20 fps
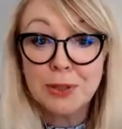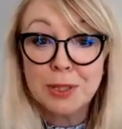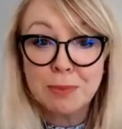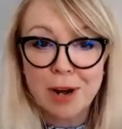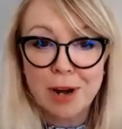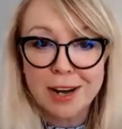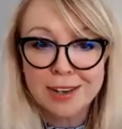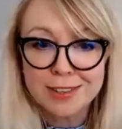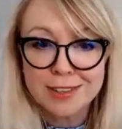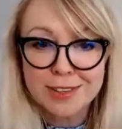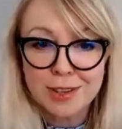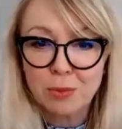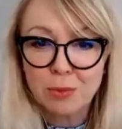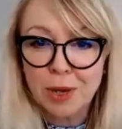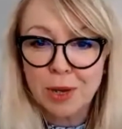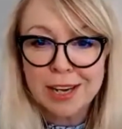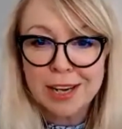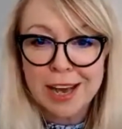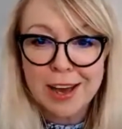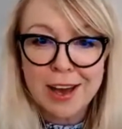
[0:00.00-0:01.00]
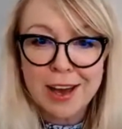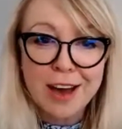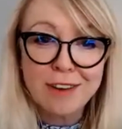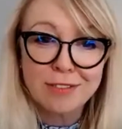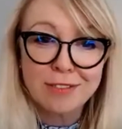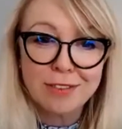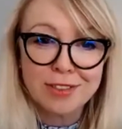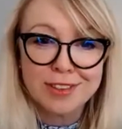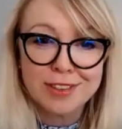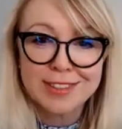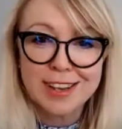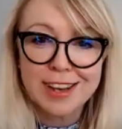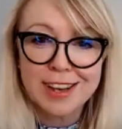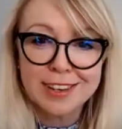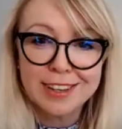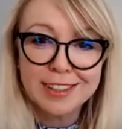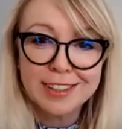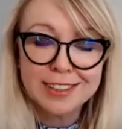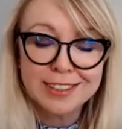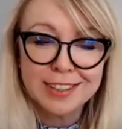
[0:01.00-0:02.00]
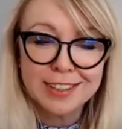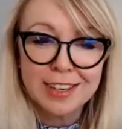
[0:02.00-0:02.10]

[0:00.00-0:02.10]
brands that we now have on the site.